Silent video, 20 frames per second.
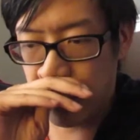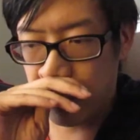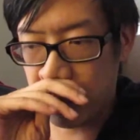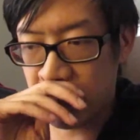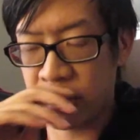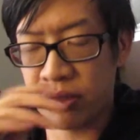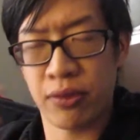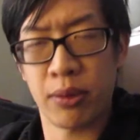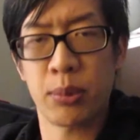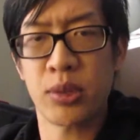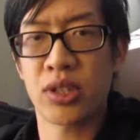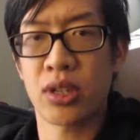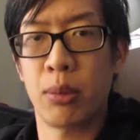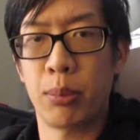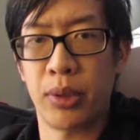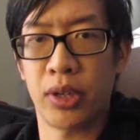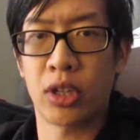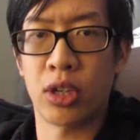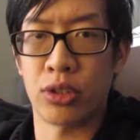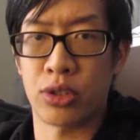It's from this
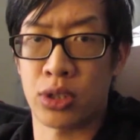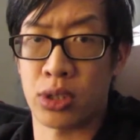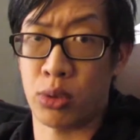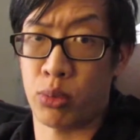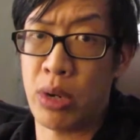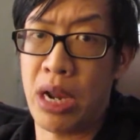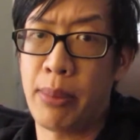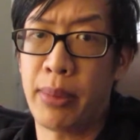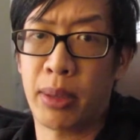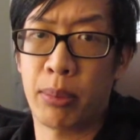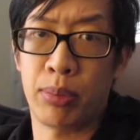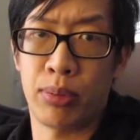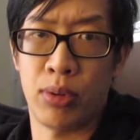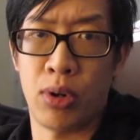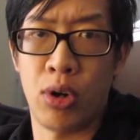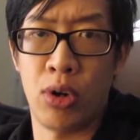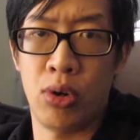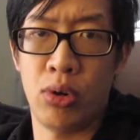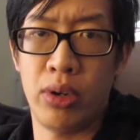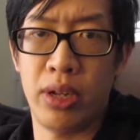company called Ceramic
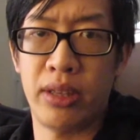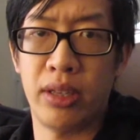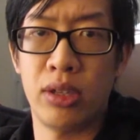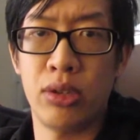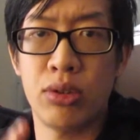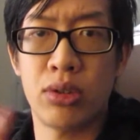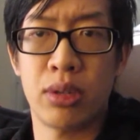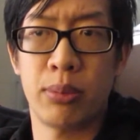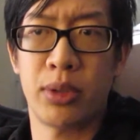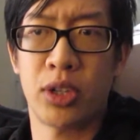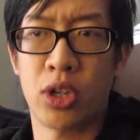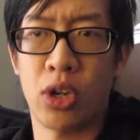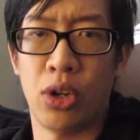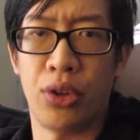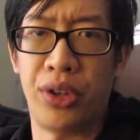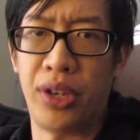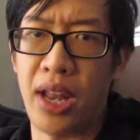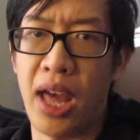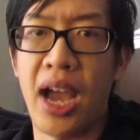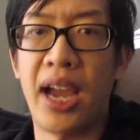Pro, and they use something
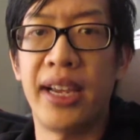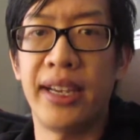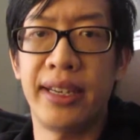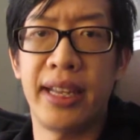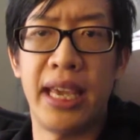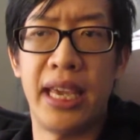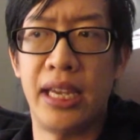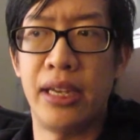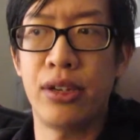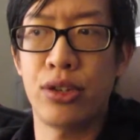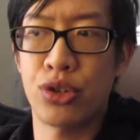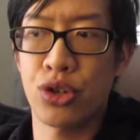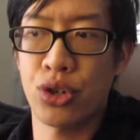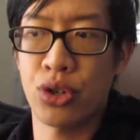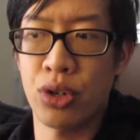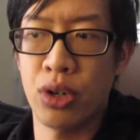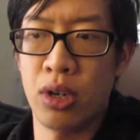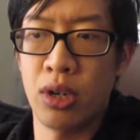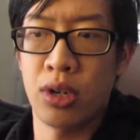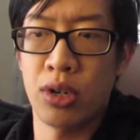called
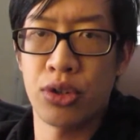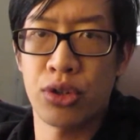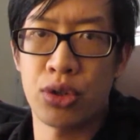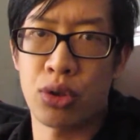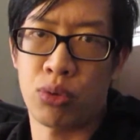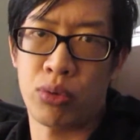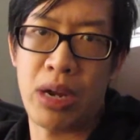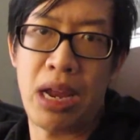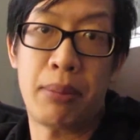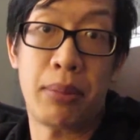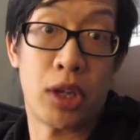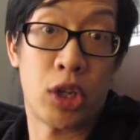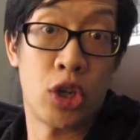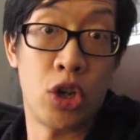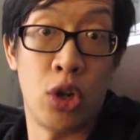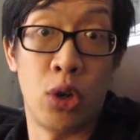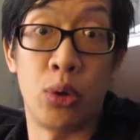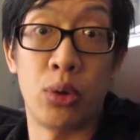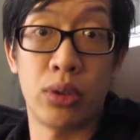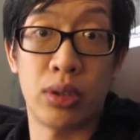9H ceramic
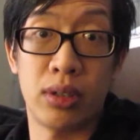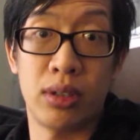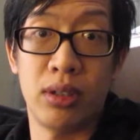coat.